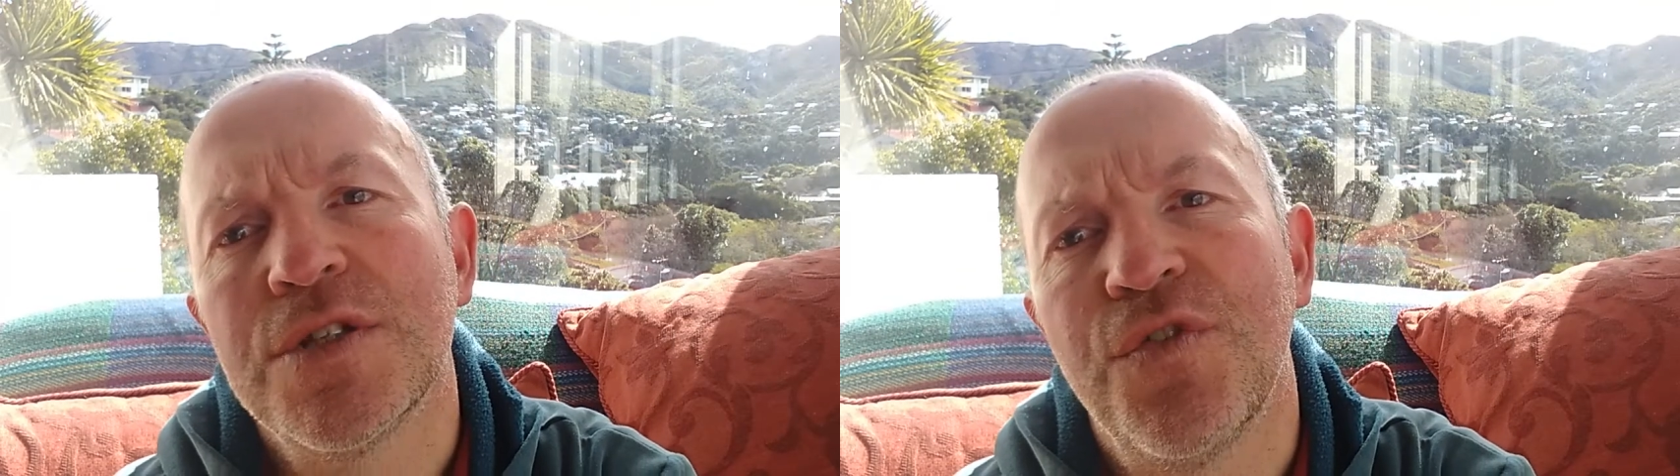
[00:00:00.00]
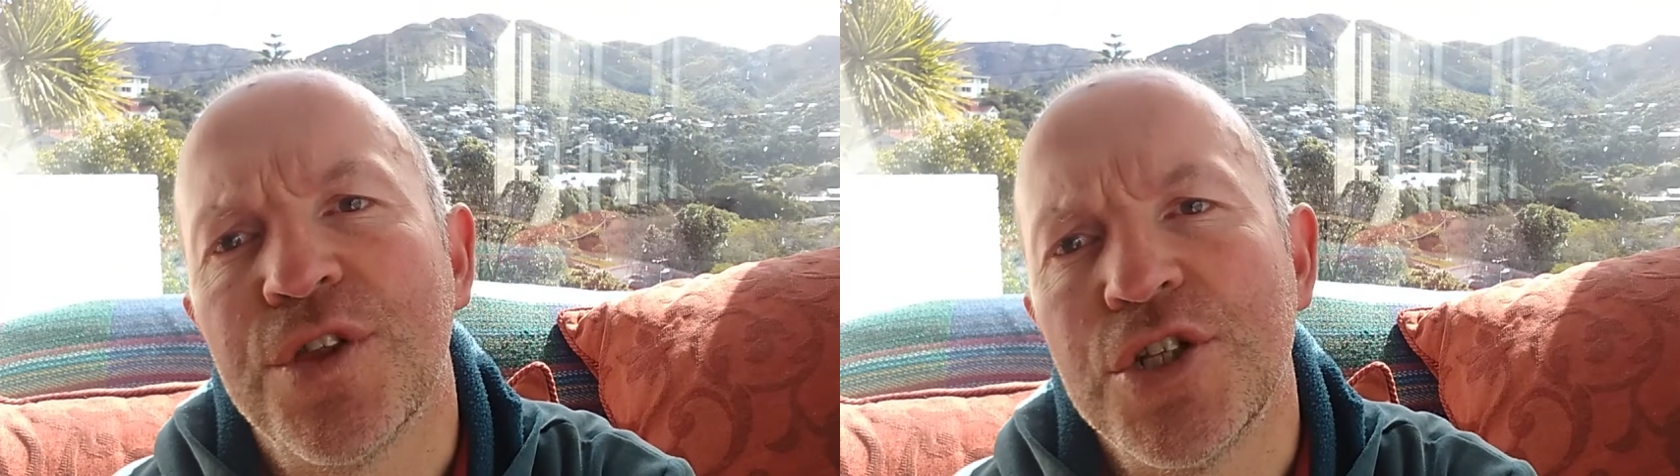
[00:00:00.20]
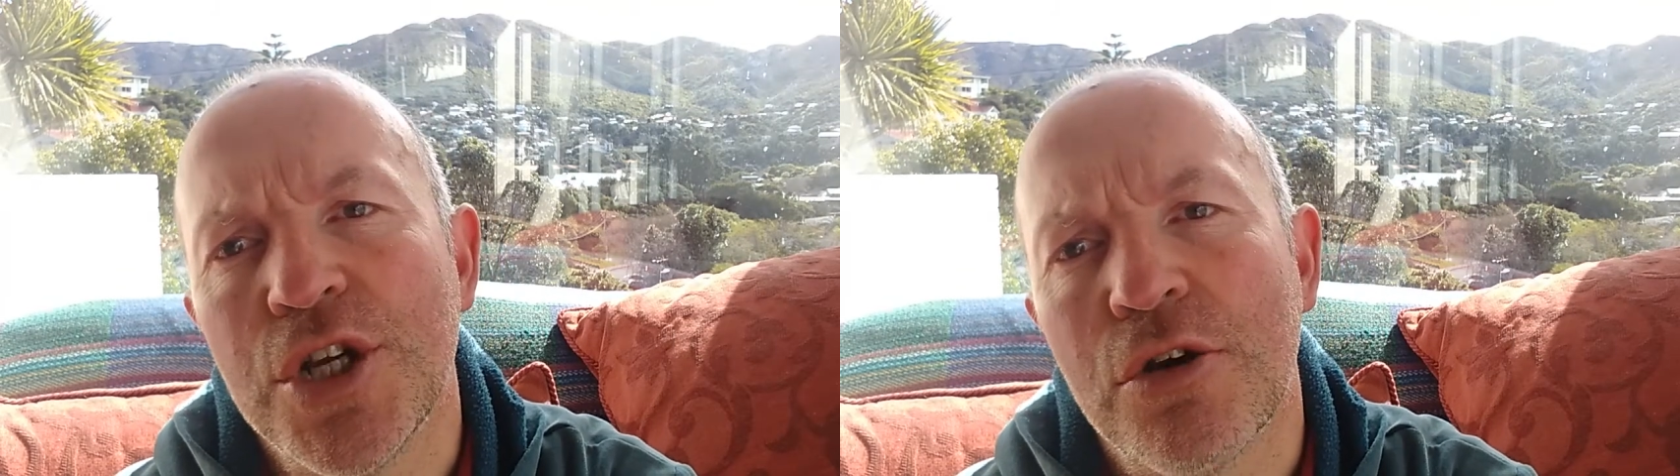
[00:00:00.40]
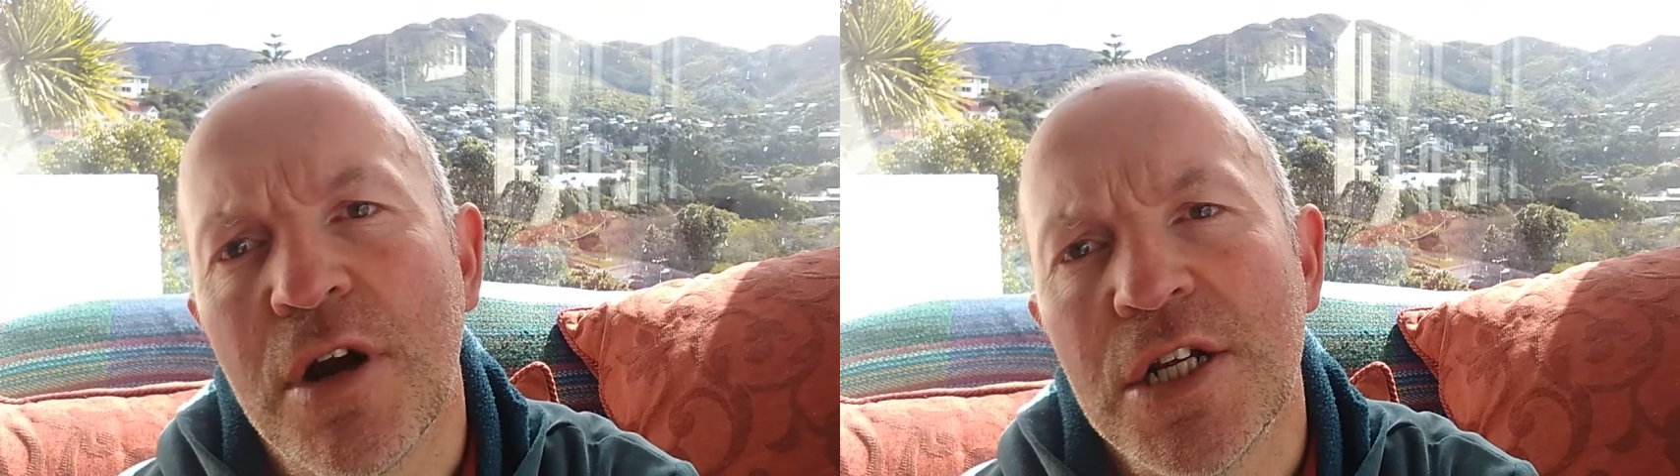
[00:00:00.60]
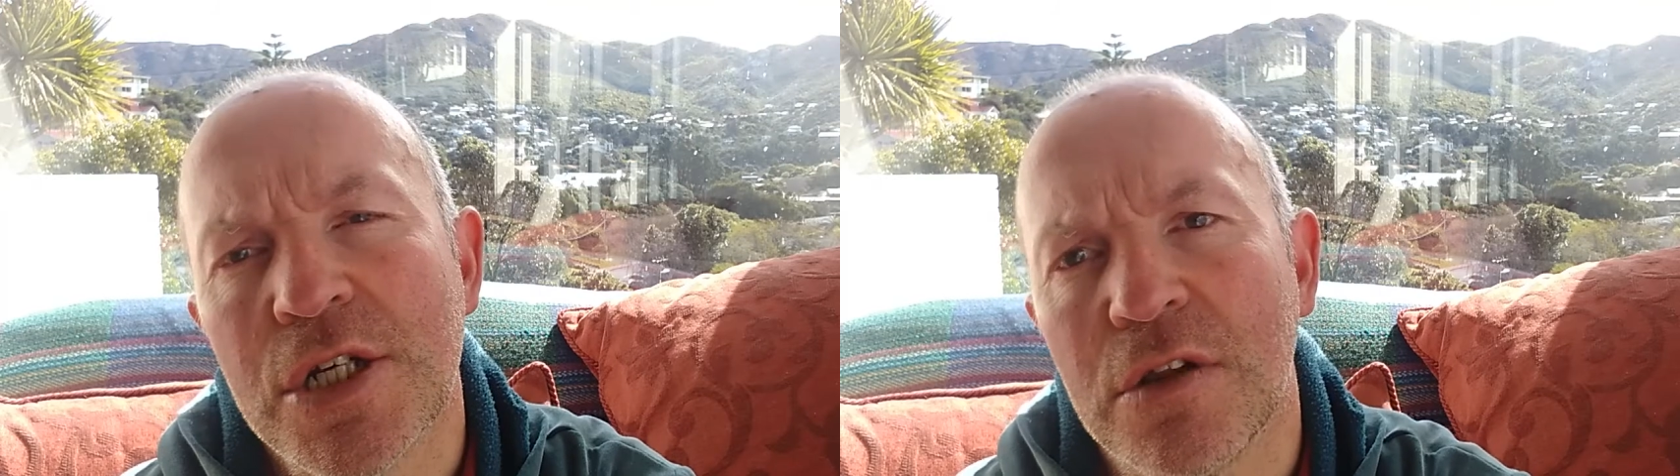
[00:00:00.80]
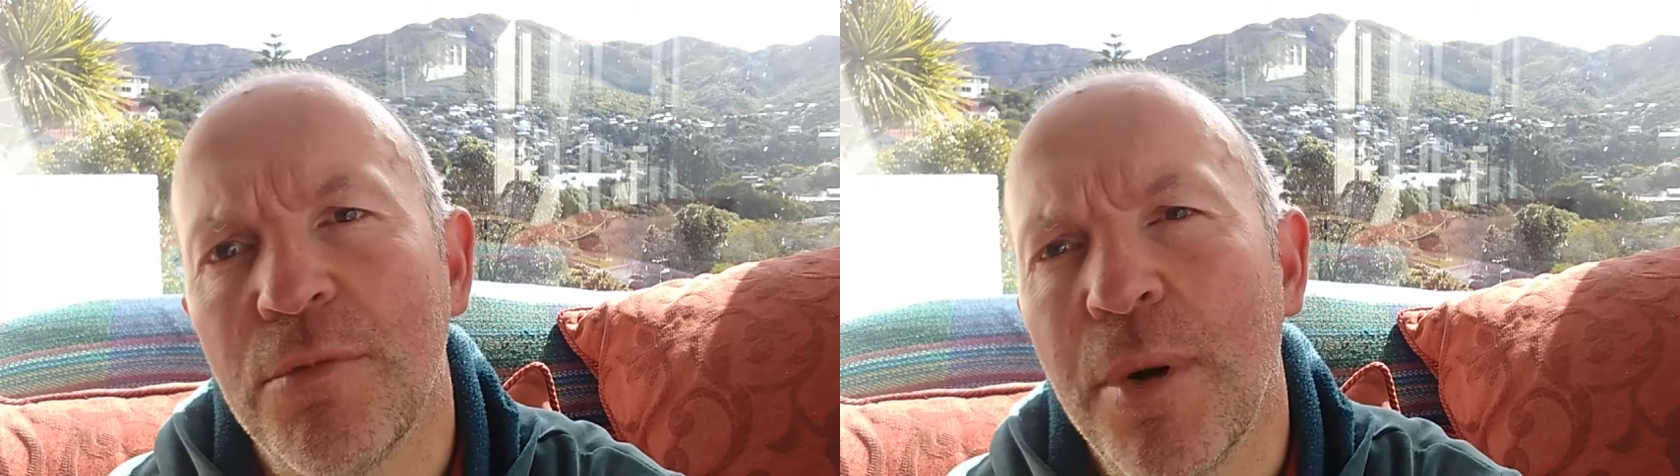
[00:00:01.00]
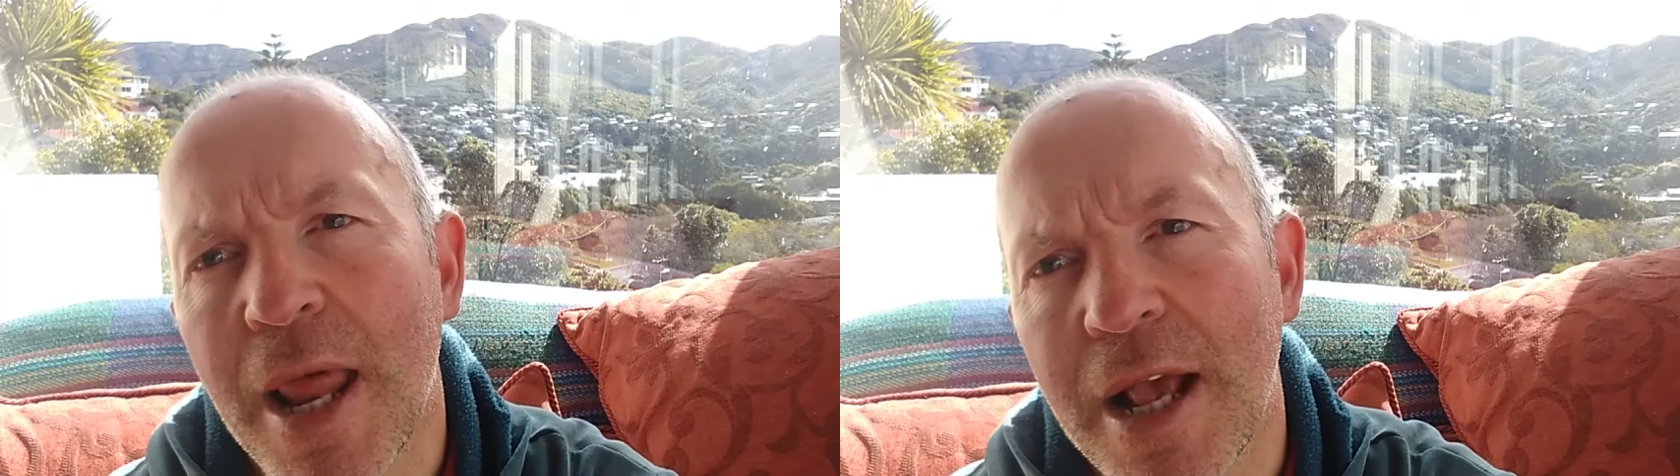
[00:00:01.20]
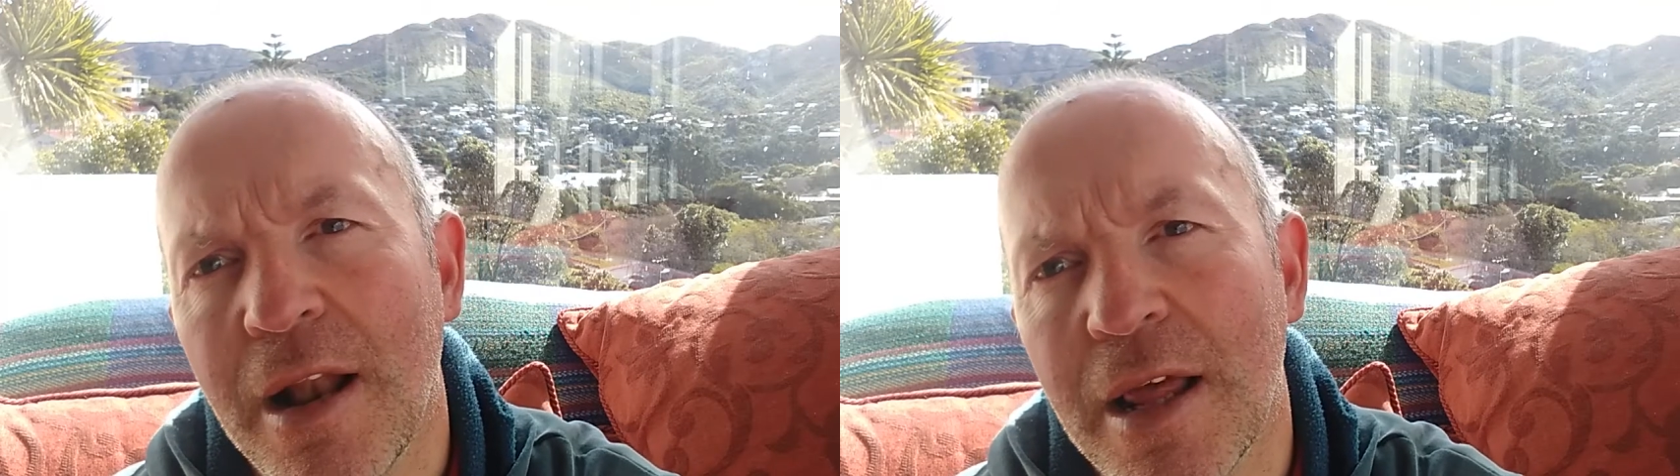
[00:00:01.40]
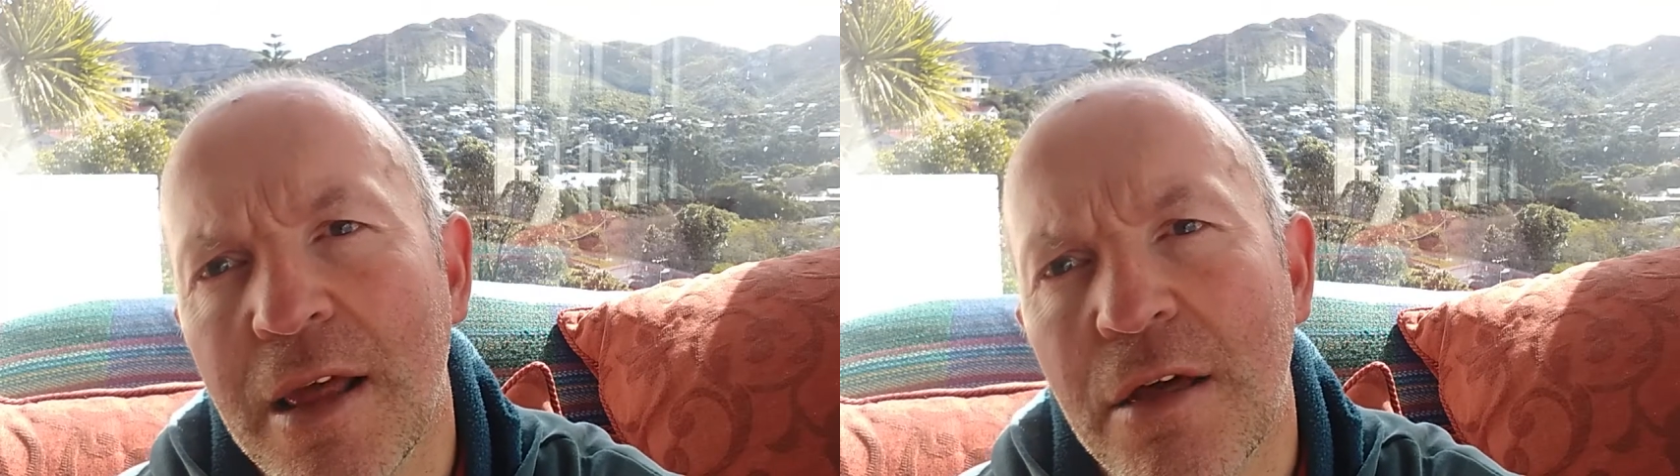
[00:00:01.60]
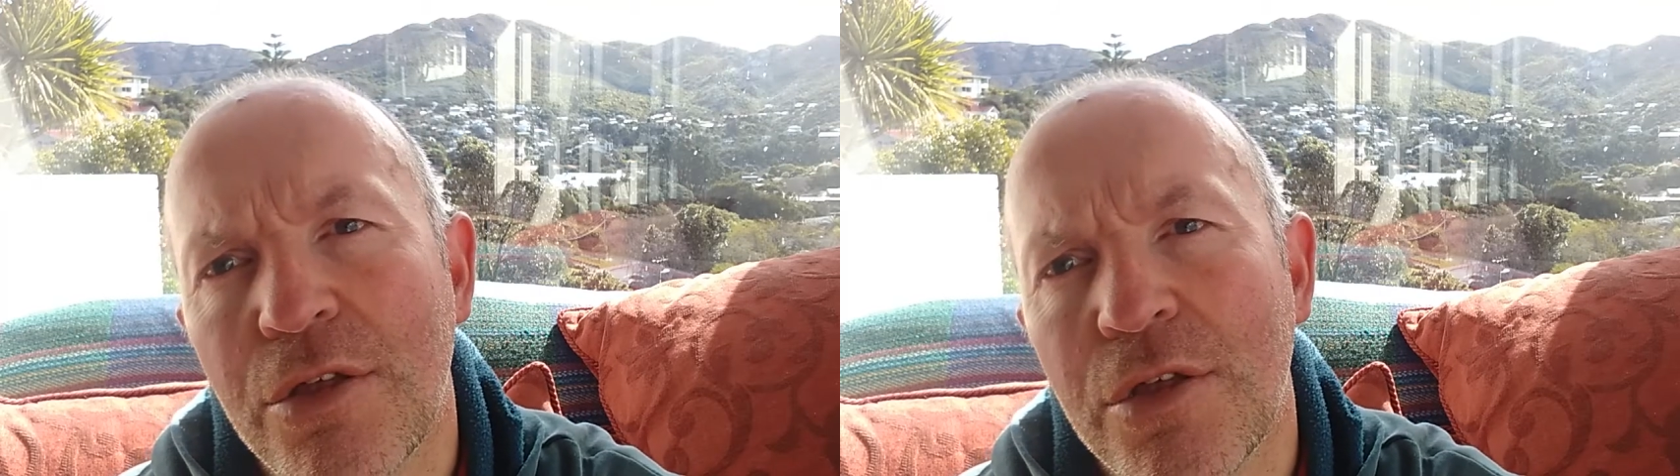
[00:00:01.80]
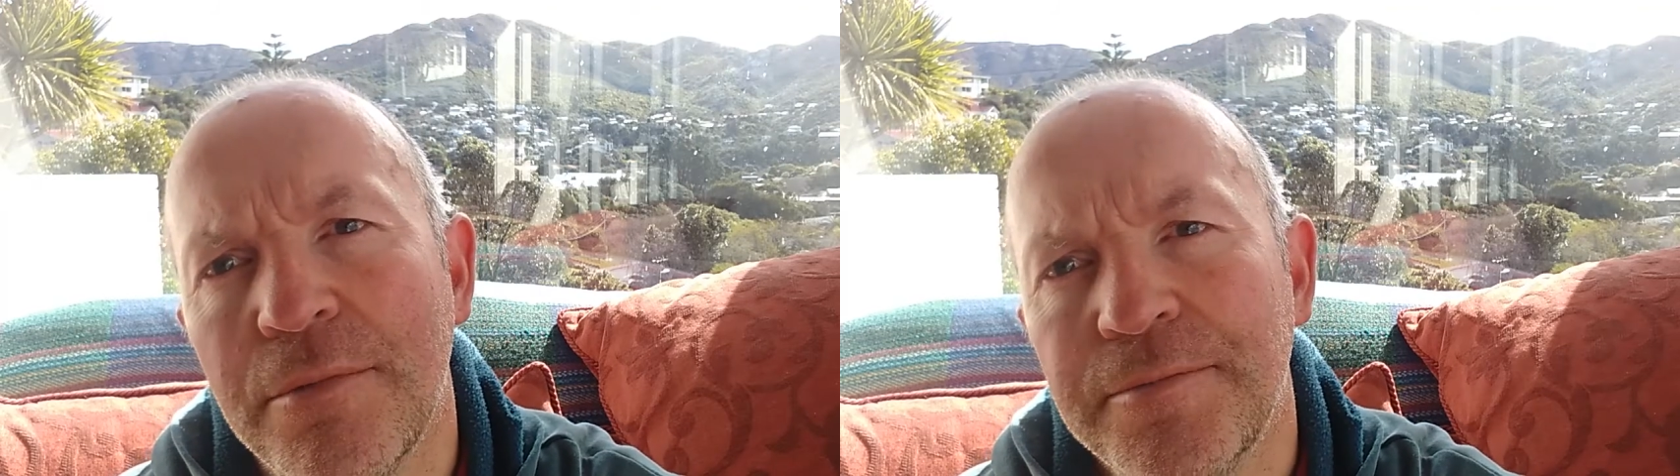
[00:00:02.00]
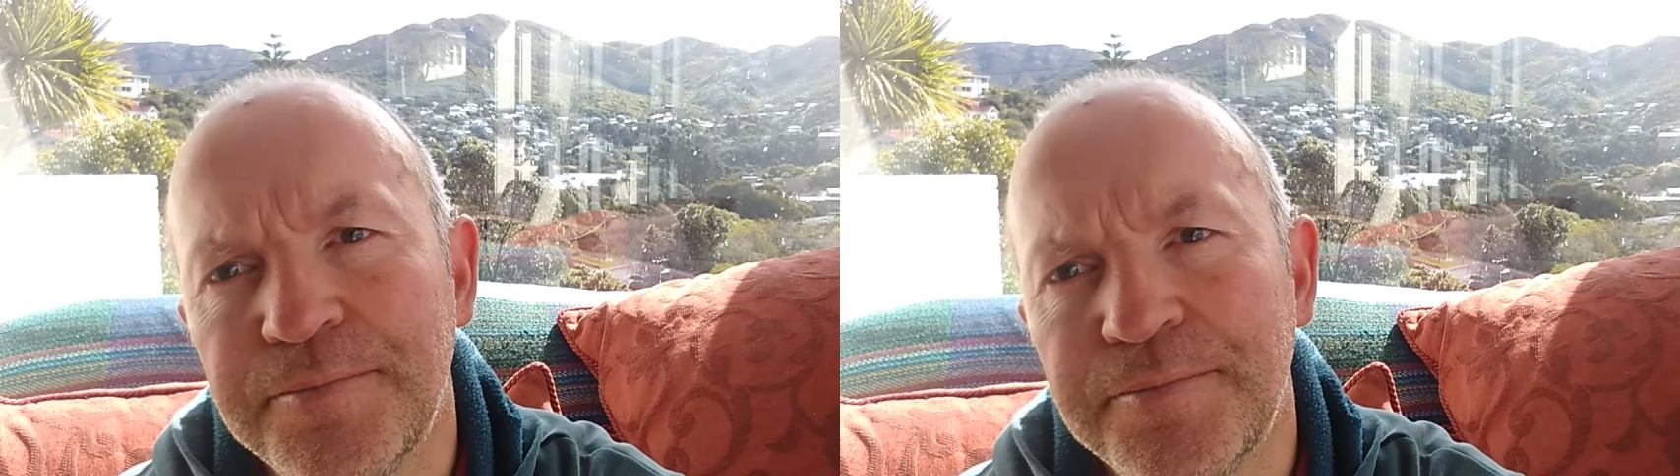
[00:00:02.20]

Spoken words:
for the generation of the Planck length